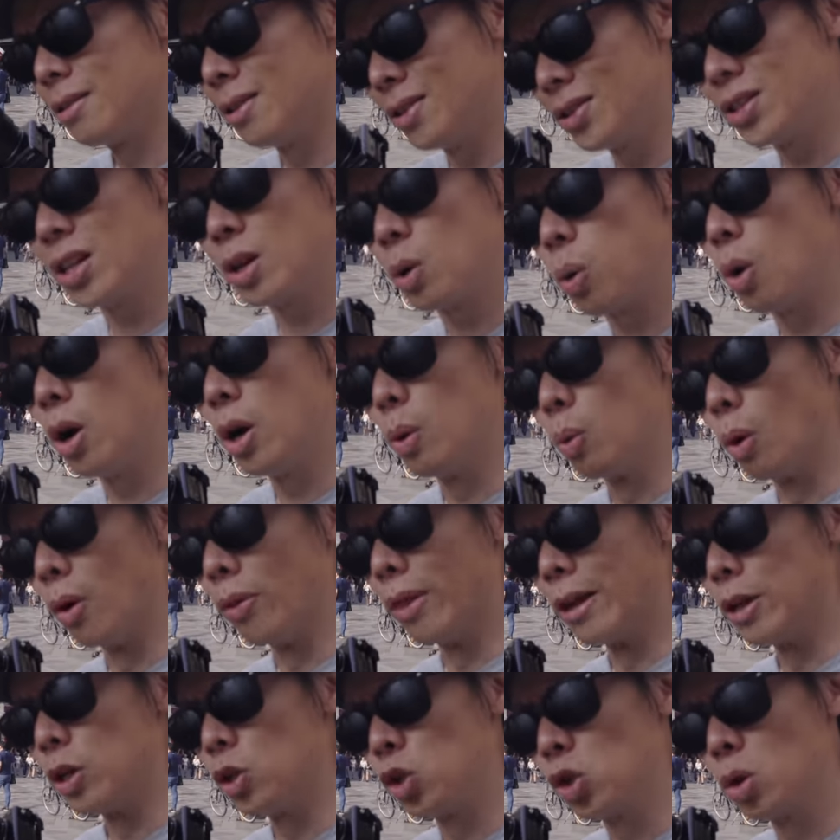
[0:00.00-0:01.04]
is the quiet one
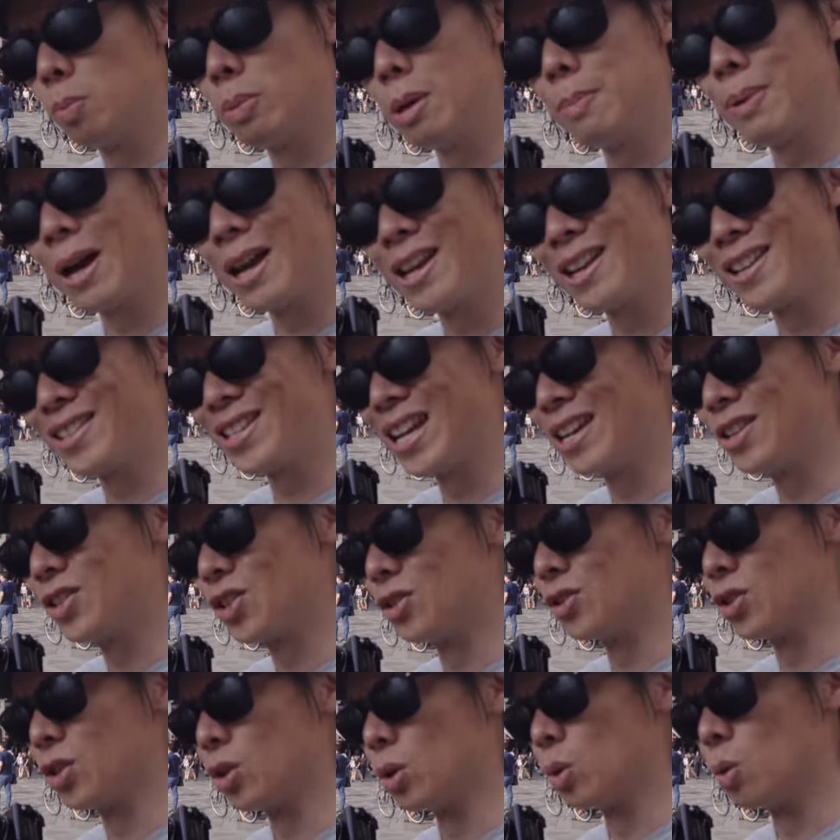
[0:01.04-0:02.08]
that you should be paying
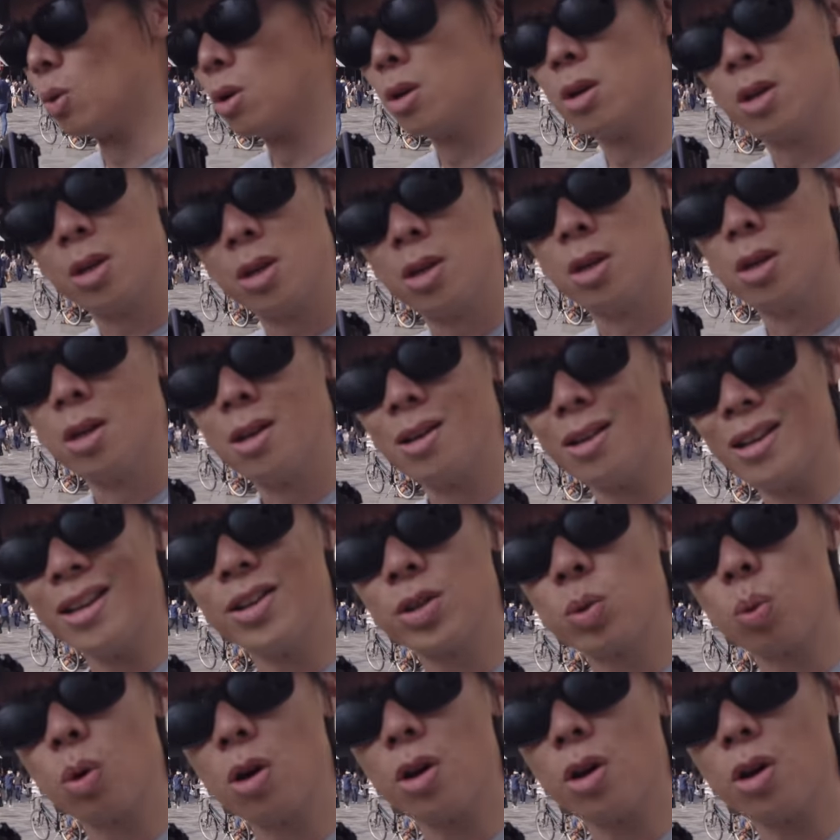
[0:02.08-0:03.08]
attention to, and here's